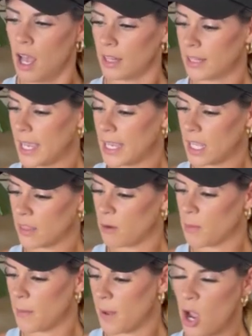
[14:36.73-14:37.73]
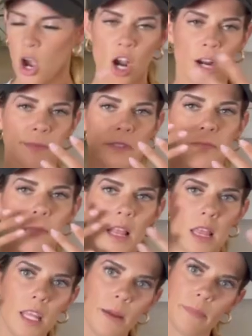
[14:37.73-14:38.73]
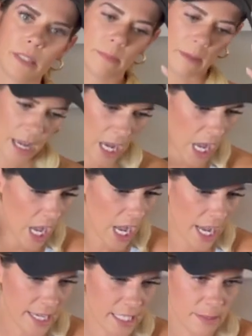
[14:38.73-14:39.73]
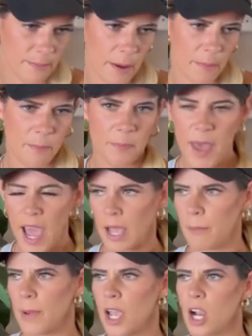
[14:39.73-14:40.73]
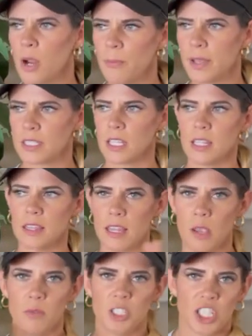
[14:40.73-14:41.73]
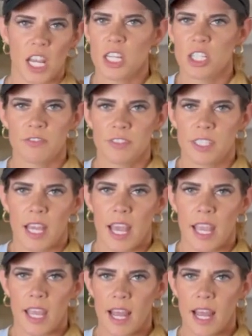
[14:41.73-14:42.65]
Like, they'd be on my arms, my lips, my eyes, my back, my armpits, and it would change every day.